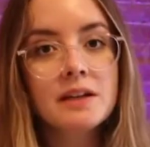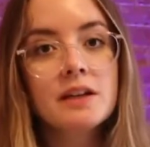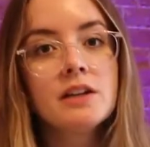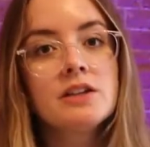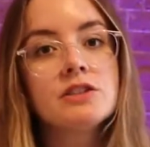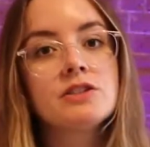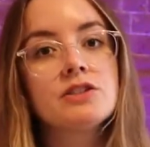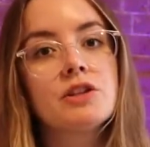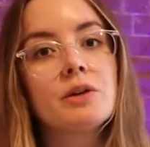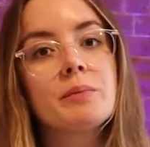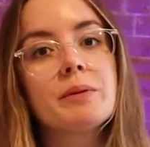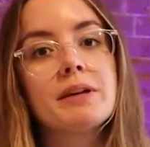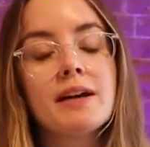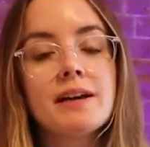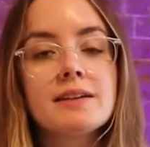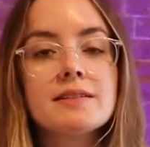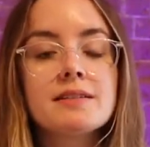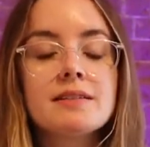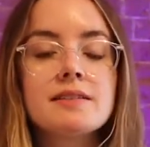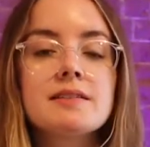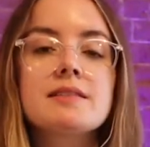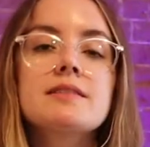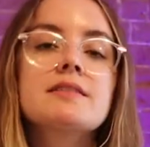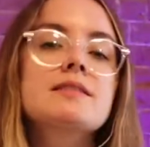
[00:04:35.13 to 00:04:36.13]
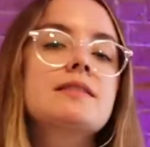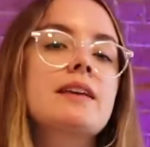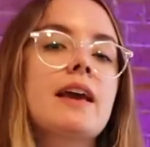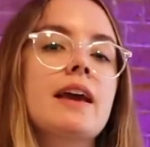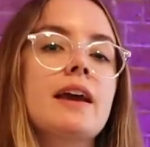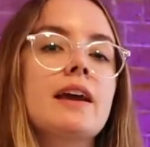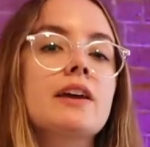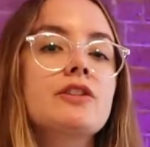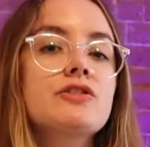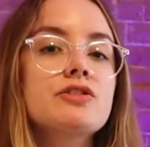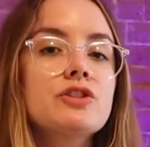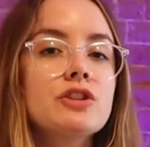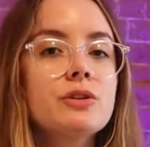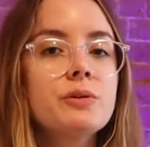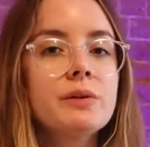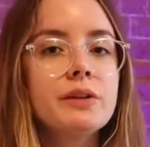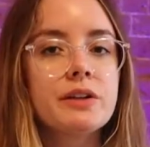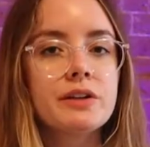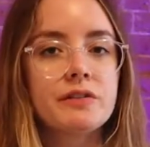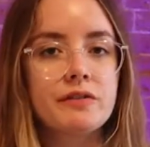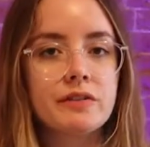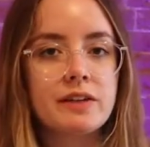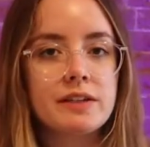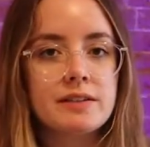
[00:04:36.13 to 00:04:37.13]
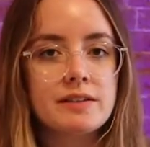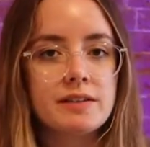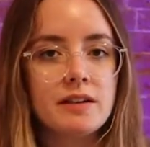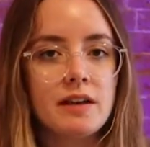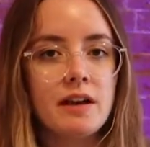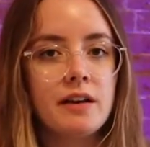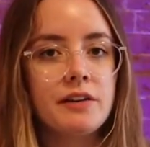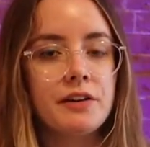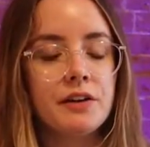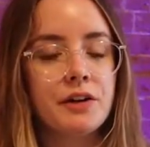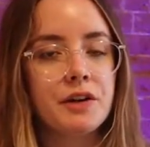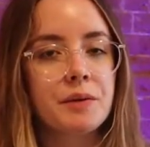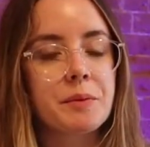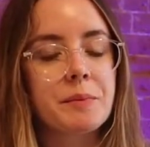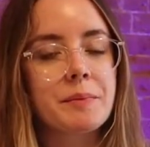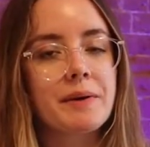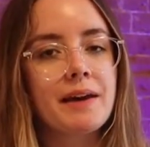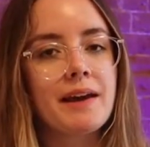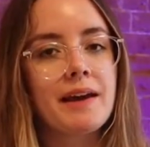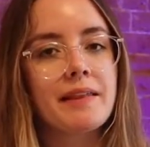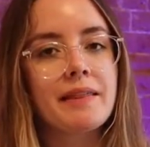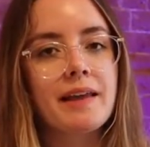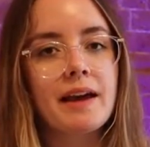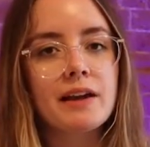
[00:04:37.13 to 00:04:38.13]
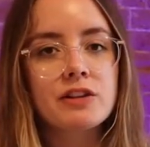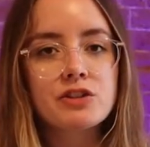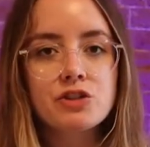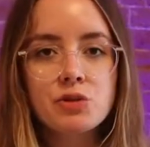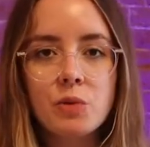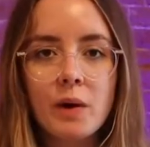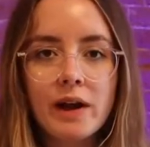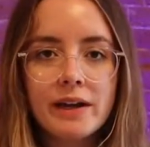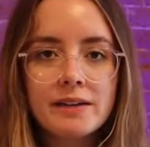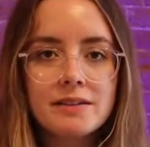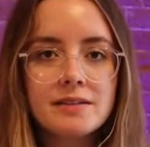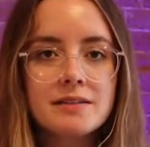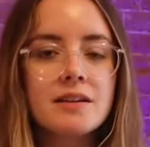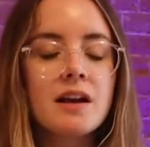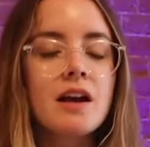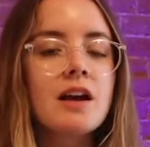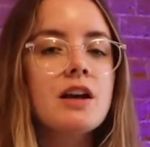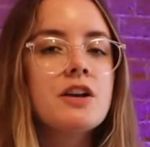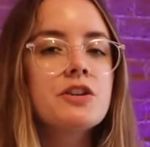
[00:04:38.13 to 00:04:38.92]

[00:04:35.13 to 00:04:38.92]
So because this is a 2-year visa, you're going to be paying that twice.